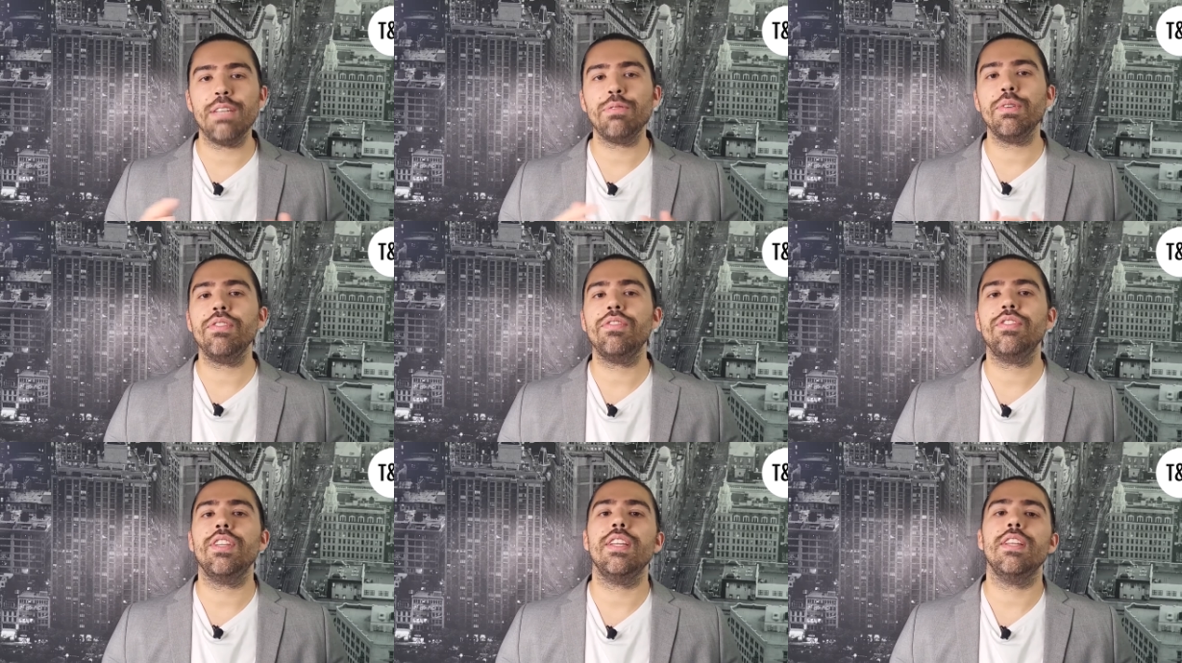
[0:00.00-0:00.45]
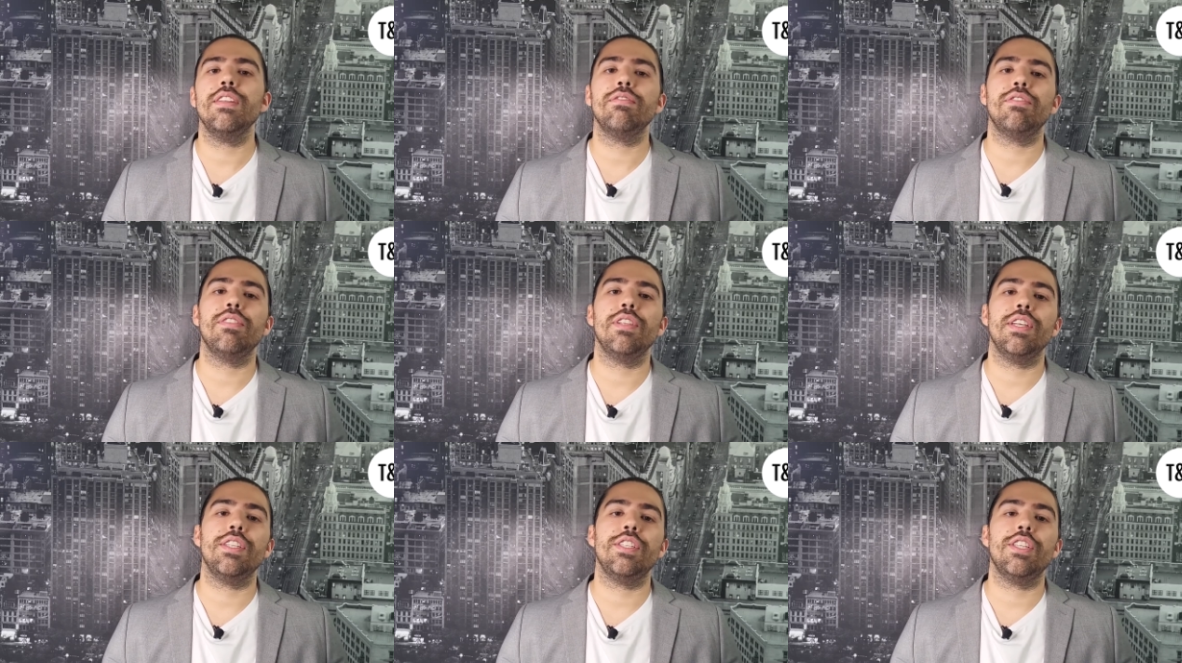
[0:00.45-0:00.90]
we've seen,
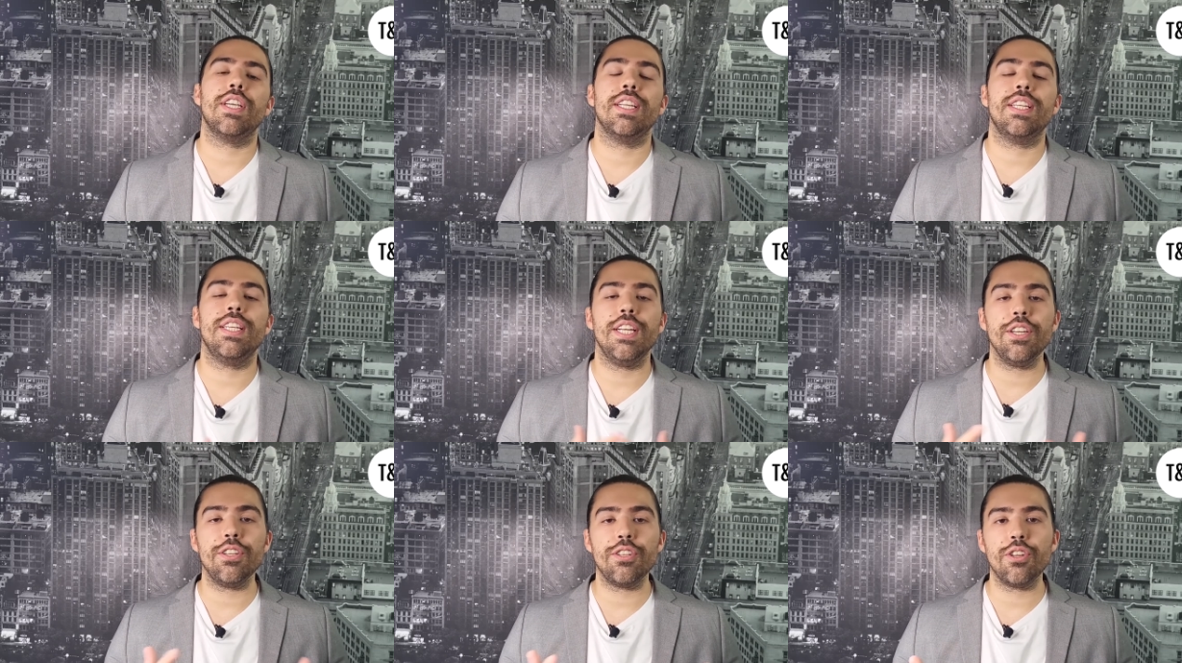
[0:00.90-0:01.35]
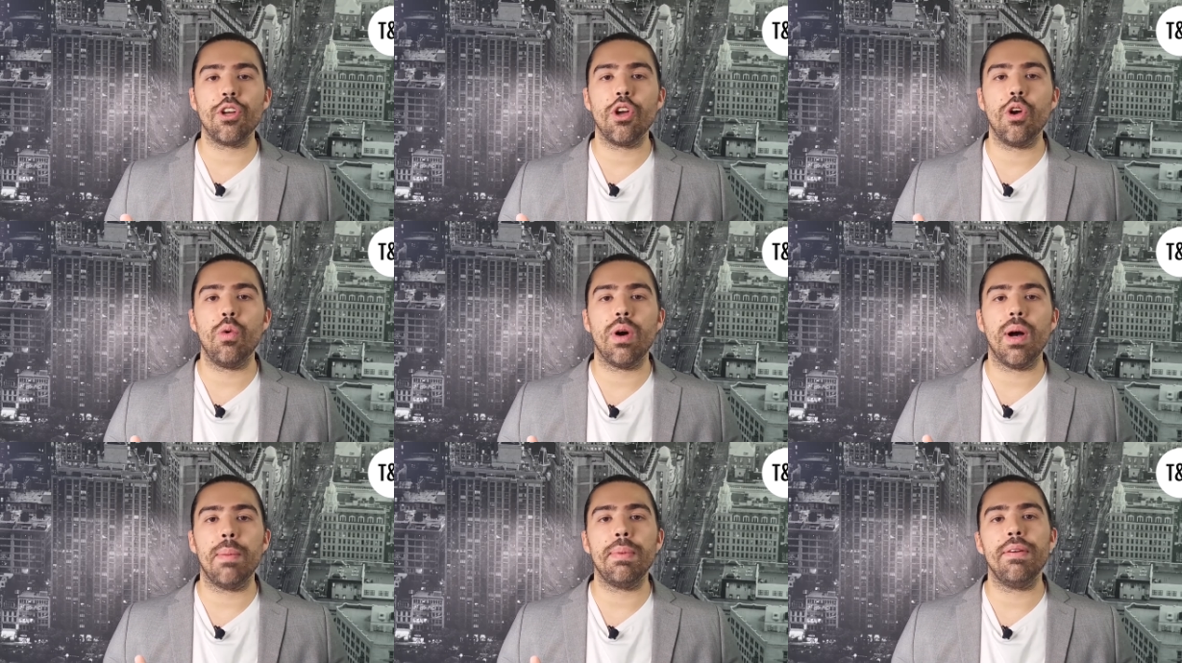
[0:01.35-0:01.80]
inflation continues to
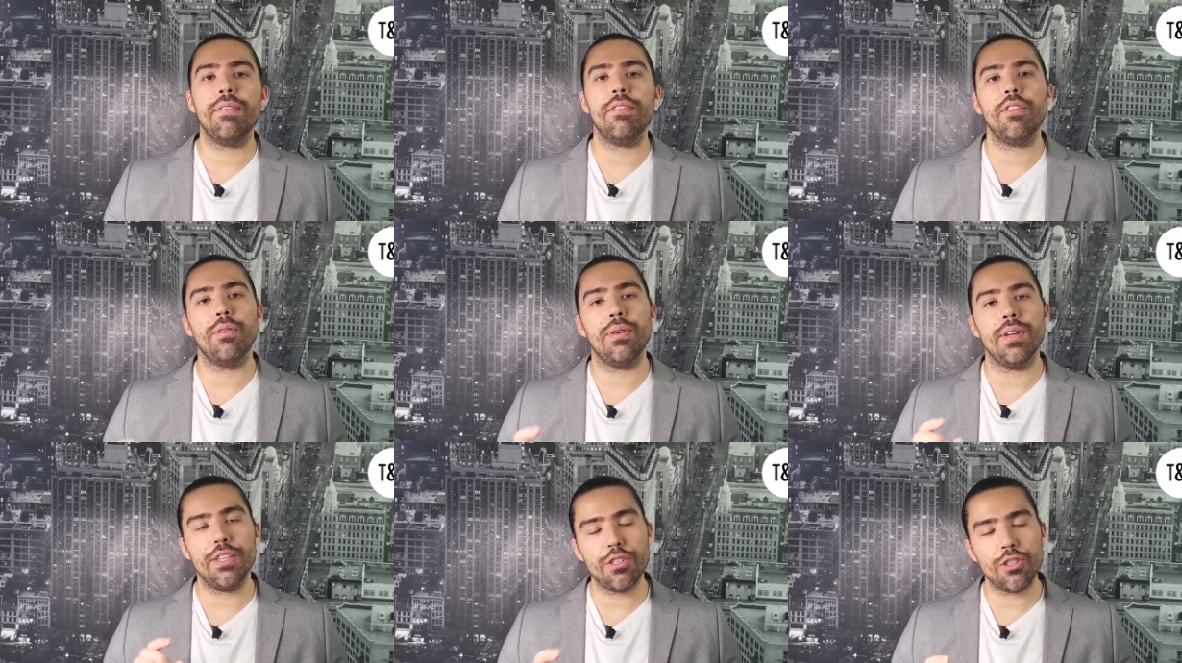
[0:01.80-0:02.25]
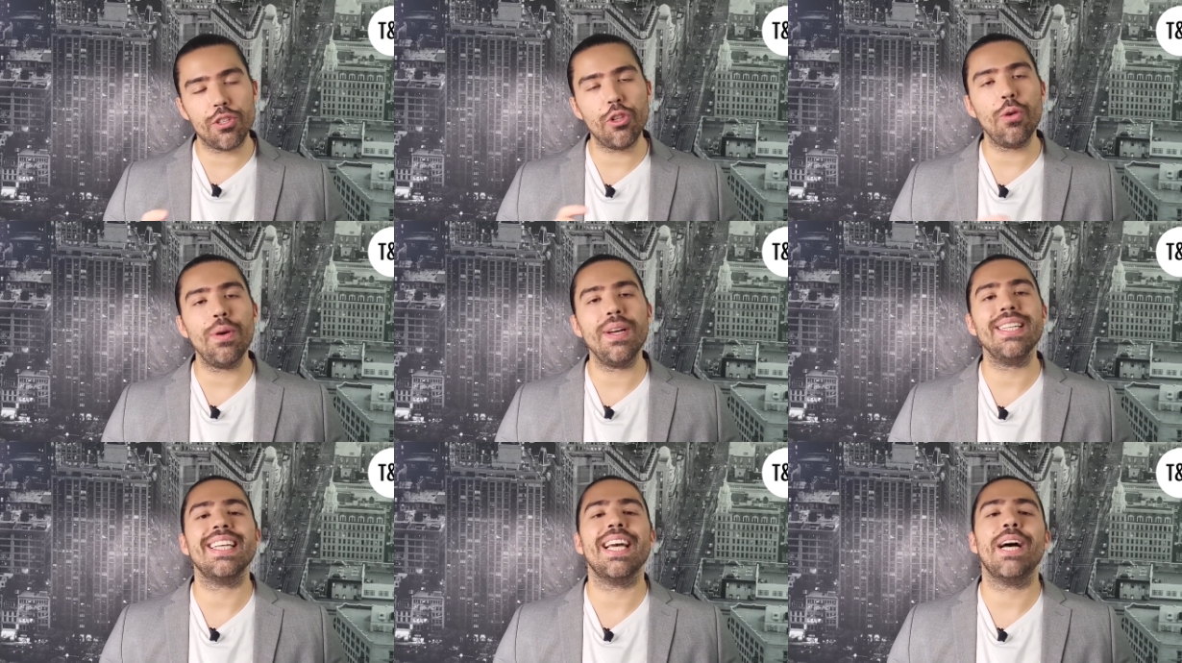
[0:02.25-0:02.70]
go up even though it is
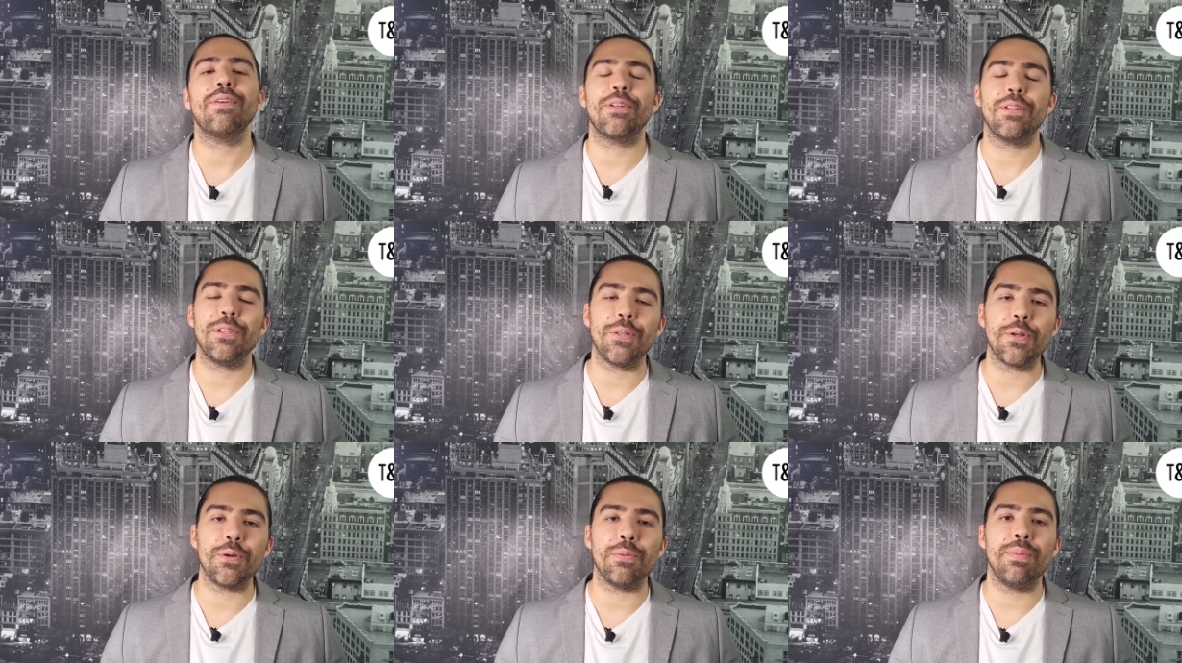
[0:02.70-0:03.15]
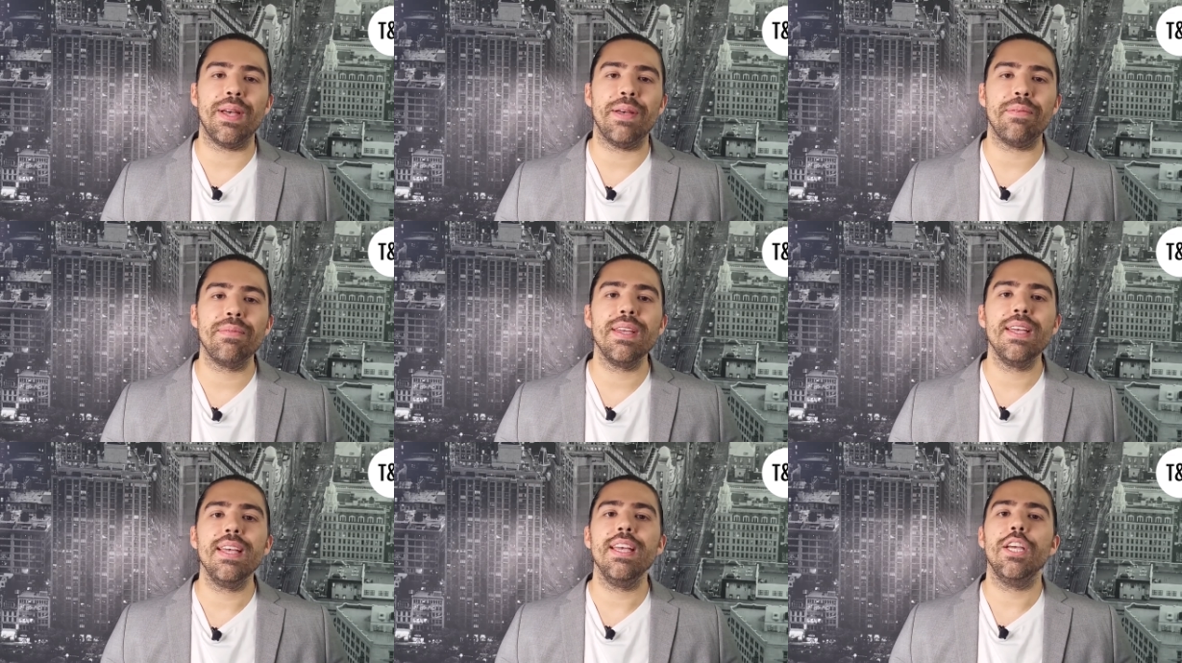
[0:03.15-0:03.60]
slowing down a little bit,
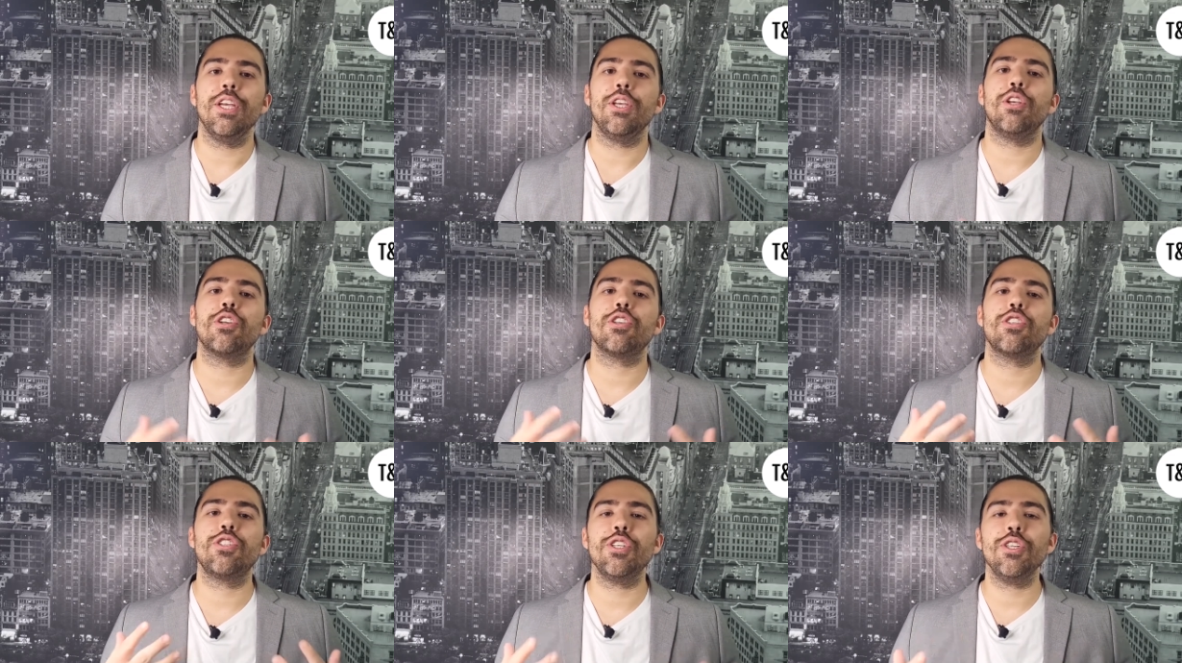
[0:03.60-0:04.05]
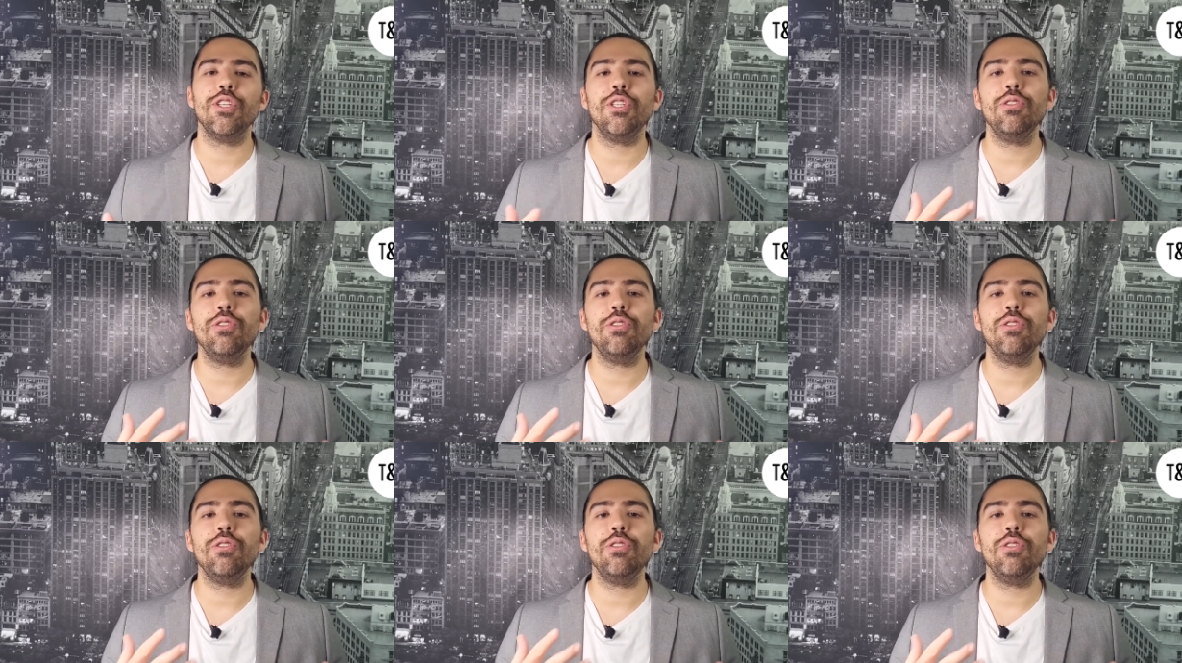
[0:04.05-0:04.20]
you're still